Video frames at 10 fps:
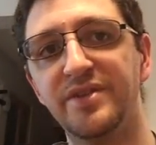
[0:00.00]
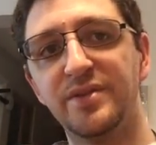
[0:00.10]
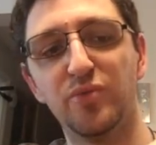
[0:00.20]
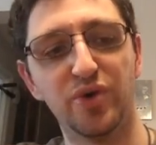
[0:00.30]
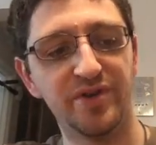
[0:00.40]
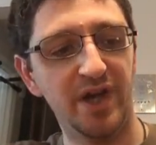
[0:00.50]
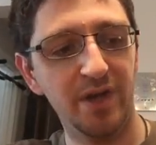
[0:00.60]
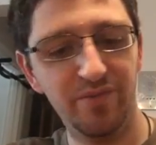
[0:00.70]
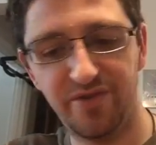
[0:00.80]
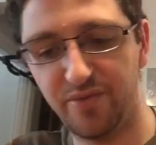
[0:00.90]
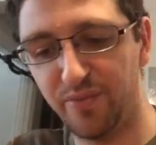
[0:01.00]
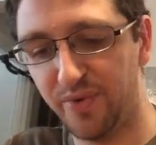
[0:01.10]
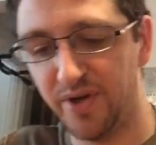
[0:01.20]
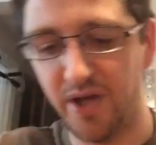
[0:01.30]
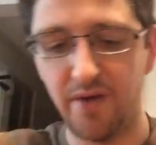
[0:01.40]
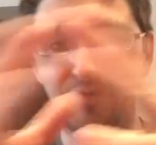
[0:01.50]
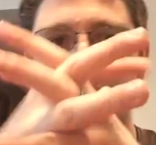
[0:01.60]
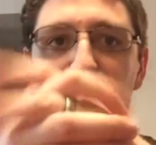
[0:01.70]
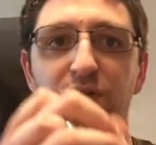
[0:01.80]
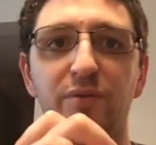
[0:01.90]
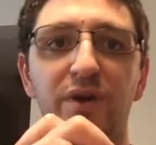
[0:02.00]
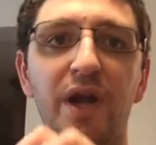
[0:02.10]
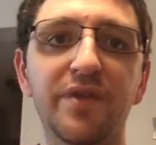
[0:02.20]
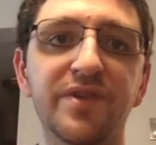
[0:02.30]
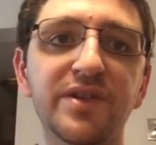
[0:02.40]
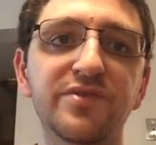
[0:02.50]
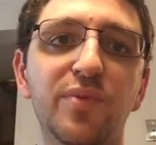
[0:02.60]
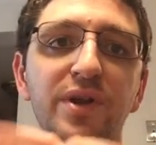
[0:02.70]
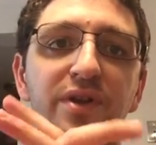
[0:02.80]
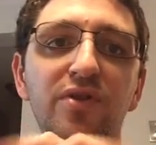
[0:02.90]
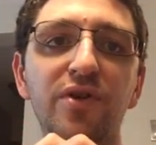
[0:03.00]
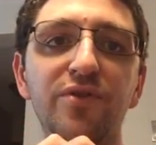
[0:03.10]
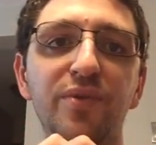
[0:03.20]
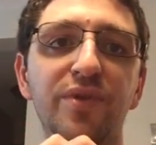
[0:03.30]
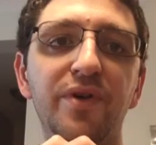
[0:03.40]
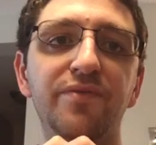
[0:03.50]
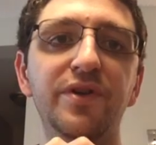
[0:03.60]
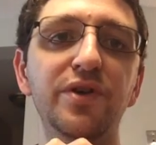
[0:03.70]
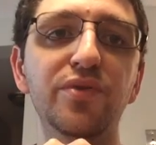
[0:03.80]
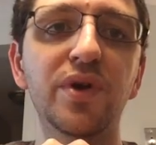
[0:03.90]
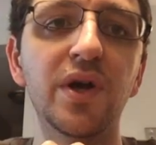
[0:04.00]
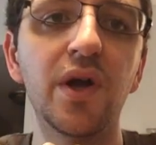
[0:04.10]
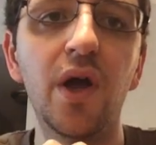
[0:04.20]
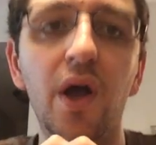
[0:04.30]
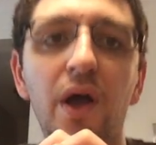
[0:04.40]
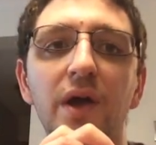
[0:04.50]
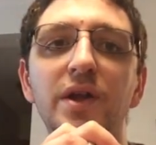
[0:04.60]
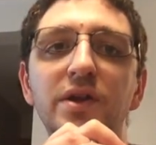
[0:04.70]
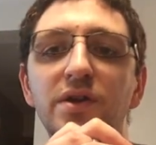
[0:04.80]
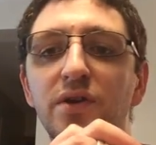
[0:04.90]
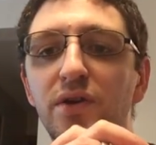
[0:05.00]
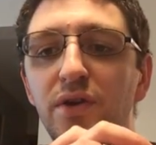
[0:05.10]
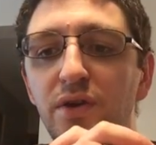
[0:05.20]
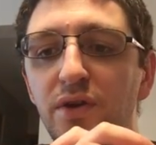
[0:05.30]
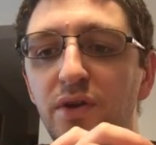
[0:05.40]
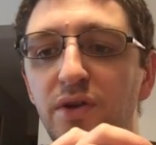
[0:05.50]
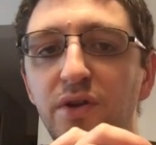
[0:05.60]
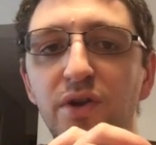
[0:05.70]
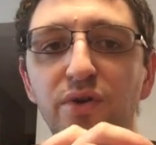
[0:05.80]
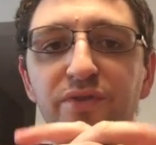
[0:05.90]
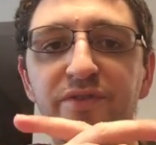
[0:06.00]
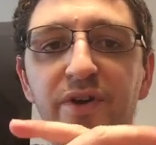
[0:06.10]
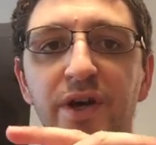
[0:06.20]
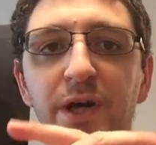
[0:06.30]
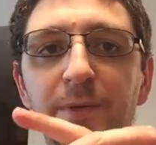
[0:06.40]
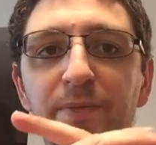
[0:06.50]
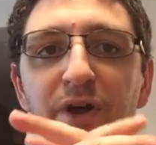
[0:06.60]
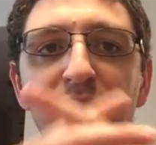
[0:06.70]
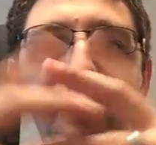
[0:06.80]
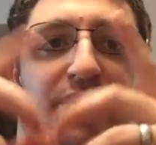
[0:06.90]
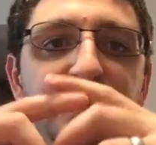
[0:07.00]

18 more times. We'd have all our brass. I just wanted to close with a few notes on